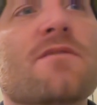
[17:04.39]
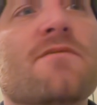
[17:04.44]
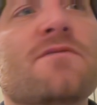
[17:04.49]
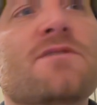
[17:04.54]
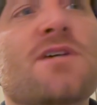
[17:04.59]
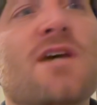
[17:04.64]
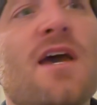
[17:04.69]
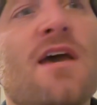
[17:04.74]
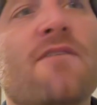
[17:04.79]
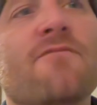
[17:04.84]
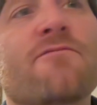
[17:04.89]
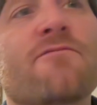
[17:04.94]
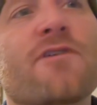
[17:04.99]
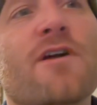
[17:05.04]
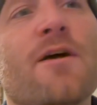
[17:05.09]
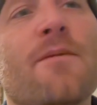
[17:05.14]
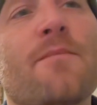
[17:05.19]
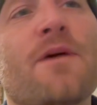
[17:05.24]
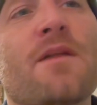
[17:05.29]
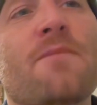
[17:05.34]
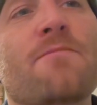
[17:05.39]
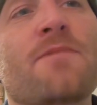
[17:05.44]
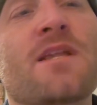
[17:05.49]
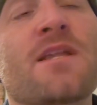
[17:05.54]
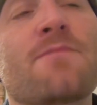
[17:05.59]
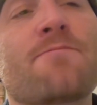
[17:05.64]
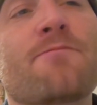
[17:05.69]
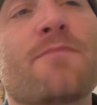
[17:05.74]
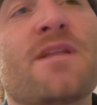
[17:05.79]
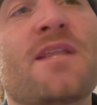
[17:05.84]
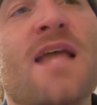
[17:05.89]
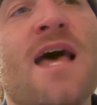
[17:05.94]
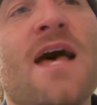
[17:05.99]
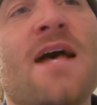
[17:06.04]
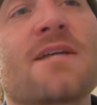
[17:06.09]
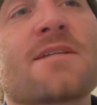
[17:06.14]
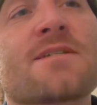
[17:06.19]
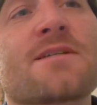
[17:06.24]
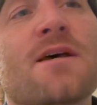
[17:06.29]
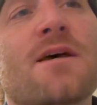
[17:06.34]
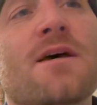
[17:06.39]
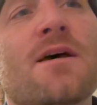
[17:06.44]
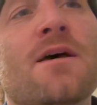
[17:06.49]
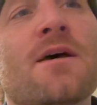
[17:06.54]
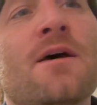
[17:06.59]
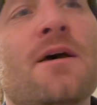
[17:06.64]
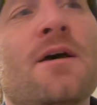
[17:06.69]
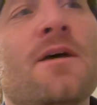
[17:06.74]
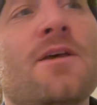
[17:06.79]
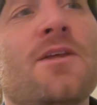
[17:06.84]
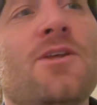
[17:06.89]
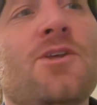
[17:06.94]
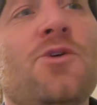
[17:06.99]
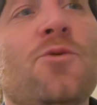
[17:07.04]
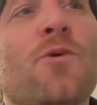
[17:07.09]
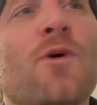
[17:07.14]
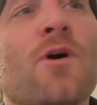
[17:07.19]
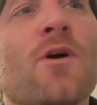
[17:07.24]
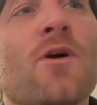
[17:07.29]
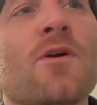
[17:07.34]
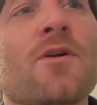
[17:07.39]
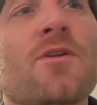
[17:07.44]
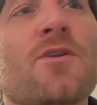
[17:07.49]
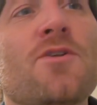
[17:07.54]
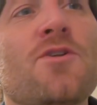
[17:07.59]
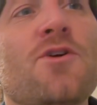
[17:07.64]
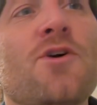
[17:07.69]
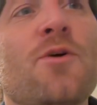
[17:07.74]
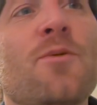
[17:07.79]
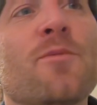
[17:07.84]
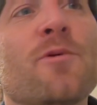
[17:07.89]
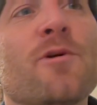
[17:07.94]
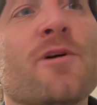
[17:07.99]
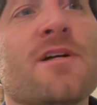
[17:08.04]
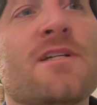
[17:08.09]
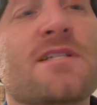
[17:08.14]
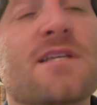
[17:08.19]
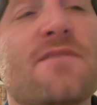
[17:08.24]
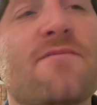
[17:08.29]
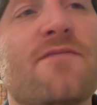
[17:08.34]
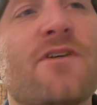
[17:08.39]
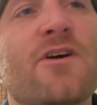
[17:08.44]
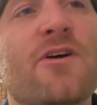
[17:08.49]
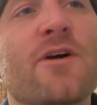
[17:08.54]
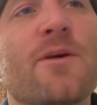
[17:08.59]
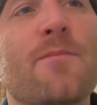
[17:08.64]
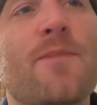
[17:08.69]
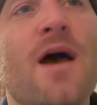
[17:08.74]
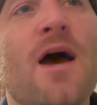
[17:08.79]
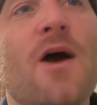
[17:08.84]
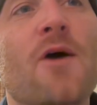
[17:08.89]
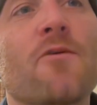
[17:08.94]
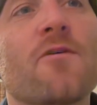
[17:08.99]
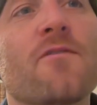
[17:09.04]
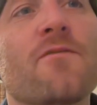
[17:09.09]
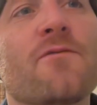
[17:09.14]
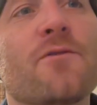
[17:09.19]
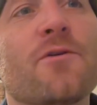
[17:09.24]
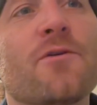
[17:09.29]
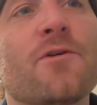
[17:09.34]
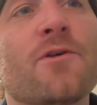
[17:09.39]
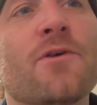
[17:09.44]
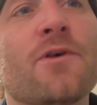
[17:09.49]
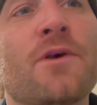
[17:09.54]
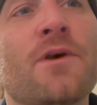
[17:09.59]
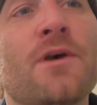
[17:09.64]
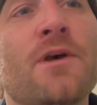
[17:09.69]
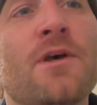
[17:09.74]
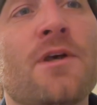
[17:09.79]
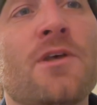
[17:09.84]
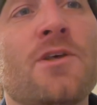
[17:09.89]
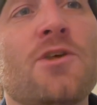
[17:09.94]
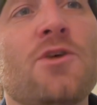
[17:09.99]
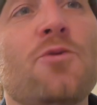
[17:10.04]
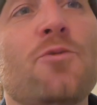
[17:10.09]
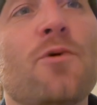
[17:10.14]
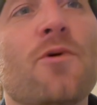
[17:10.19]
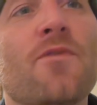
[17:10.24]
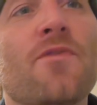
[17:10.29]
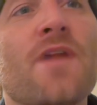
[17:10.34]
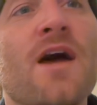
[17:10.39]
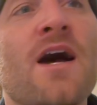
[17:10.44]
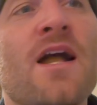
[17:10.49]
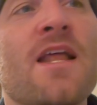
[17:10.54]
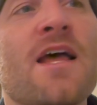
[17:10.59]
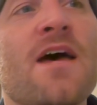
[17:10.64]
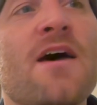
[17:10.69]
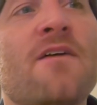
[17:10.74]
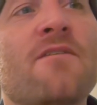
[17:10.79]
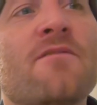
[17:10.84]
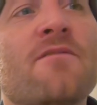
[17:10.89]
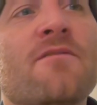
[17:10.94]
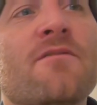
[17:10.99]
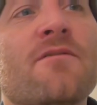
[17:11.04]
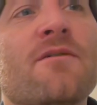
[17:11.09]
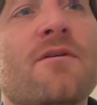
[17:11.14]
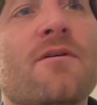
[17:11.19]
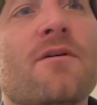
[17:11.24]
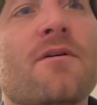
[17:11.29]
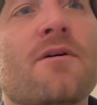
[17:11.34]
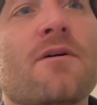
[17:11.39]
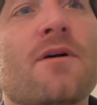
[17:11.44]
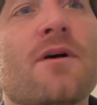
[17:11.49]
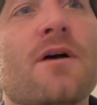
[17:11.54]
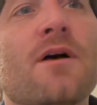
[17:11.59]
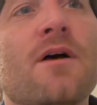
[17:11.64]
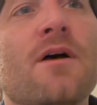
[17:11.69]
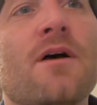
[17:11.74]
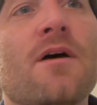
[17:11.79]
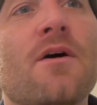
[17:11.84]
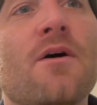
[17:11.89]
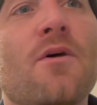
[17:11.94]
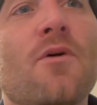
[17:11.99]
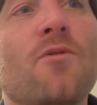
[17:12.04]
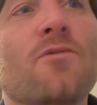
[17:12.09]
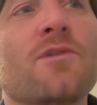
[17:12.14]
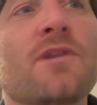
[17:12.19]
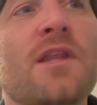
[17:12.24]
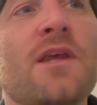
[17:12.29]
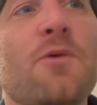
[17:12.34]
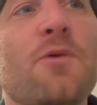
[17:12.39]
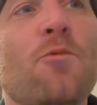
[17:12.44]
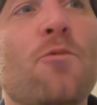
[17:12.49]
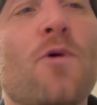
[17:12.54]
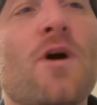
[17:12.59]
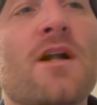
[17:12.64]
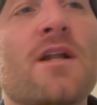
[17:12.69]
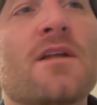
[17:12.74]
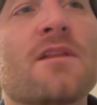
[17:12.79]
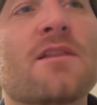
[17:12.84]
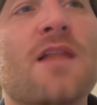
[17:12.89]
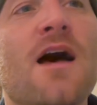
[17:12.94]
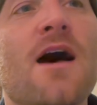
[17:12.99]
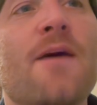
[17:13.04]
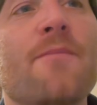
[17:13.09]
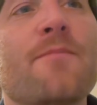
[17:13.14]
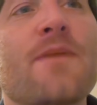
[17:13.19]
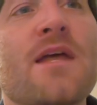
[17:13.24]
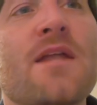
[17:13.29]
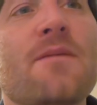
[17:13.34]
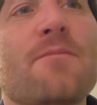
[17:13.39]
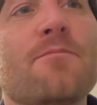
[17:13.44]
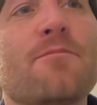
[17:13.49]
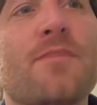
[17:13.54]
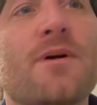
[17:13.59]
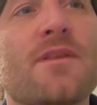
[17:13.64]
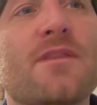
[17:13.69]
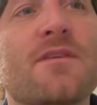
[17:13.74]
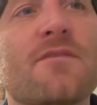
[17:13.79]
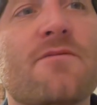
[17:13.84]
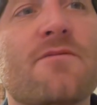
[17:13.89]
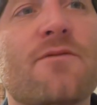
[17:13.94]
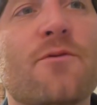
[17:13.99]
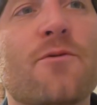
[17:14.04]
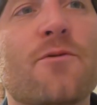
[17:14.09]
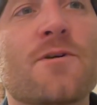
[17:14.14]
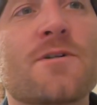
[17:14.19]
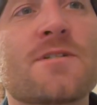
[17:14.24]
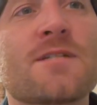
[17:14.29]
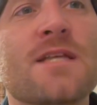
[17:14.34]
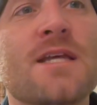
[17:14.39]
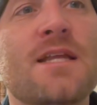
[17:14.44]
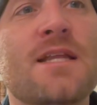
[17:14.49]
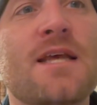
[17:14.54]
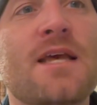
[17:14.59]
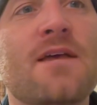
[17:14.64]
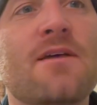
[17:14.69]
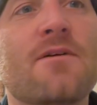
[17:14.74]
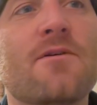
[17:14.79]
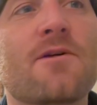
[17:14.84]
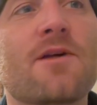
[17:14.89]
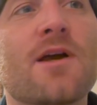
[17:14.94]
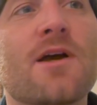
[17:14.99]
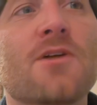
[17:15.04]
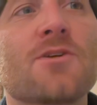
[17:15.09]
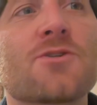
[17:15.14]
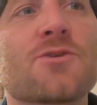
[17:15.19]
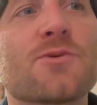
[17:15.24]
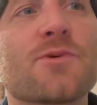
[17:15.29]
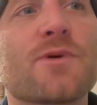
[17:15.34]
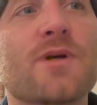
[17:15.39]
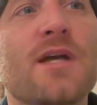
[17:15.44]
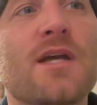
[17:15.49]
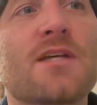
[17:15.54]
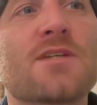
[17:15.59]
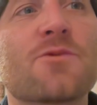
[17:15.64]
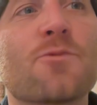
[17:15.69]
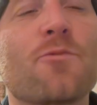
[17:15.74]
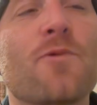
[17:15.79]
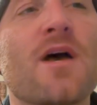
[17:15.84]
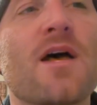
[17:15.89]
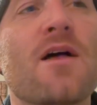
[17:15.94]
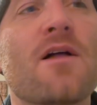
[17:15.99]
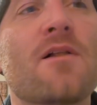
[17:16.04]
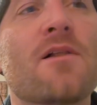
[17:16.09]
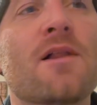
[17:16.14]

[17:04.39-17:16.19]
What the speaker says: to Ephraim and Manasseh, "You are numerous and very powerful. You will not have only one allotment, but the forested hill country as well.